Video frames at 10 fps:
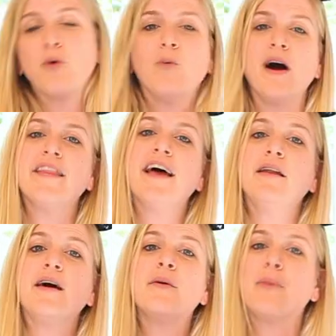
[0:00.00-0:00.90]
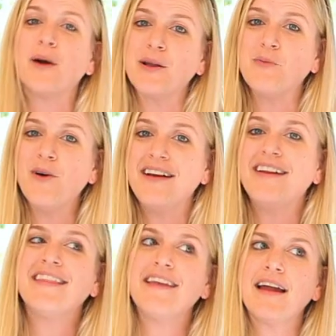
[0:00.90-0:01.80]
while then party
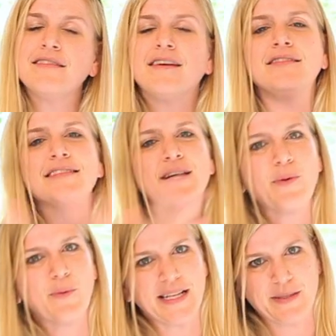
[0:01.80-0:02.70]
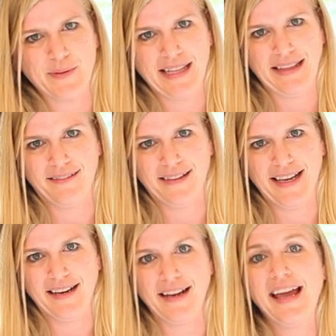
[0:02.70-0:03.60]
one, that adult, waits with the little kid.